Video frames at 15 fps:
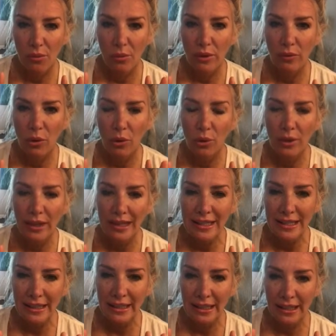We've already
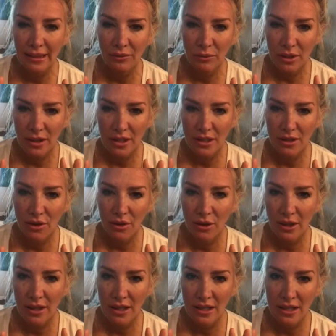seen what this
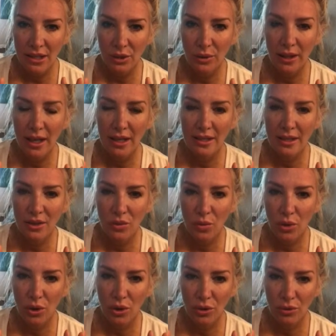darkness creates in the
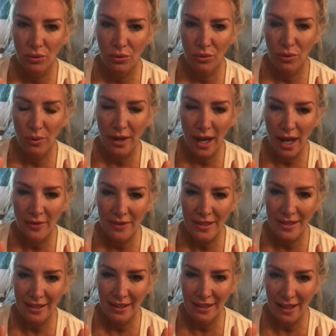world. What we haven't
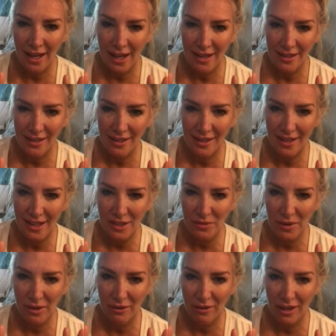seen yet is
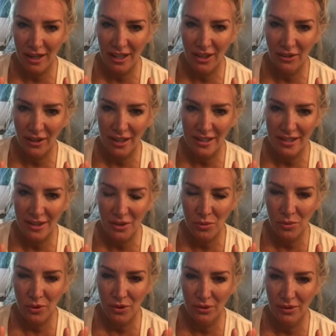what our light creates in the
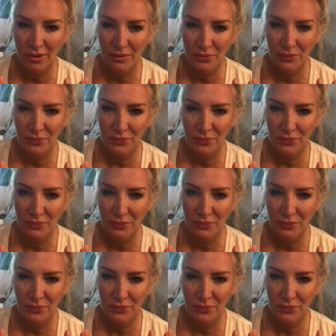world.